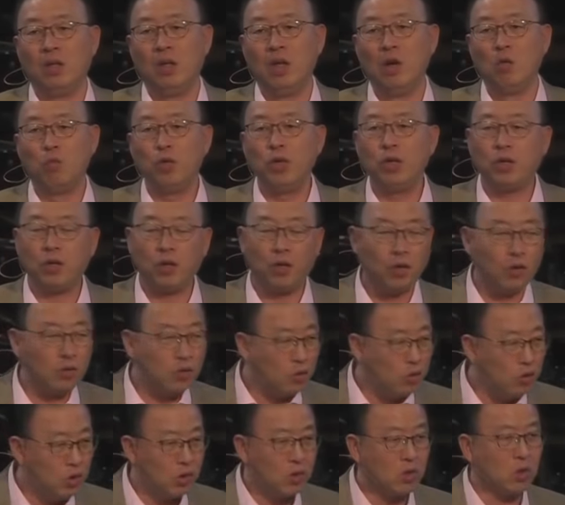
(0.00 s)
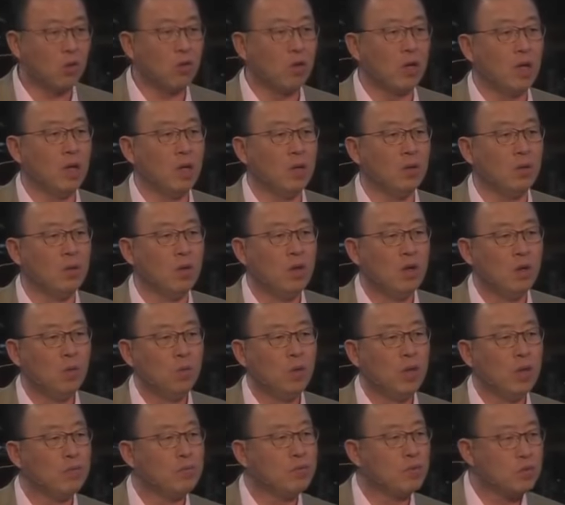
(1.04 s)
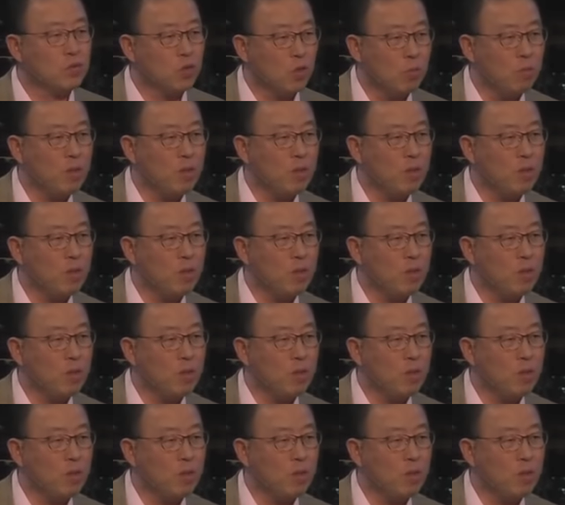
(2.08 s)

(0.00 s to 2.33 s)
If we care to look around, we have so